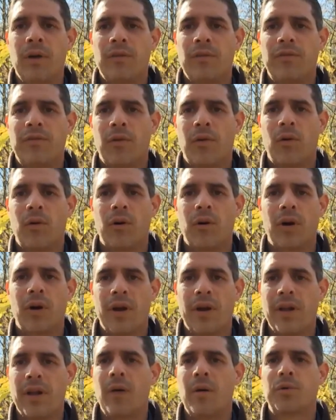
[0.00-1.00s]
for
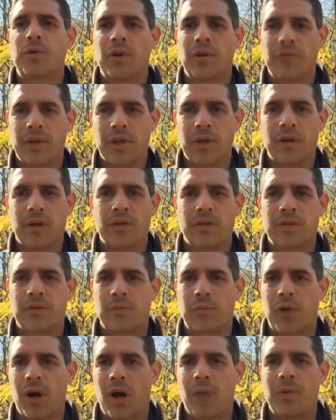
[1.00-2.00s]
a number of years
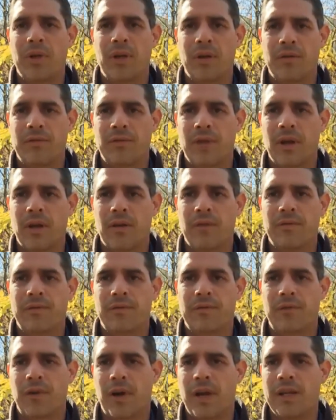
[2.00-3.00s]
and probably have, have
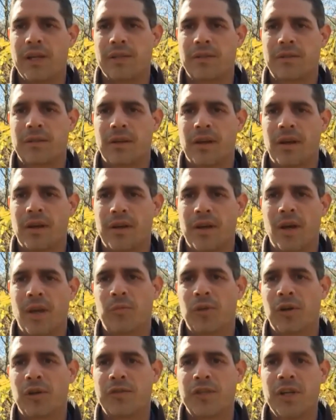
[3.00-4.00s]
raised a, a,
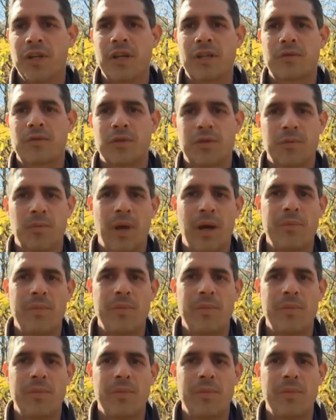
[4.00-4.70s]
number of chicks, which might be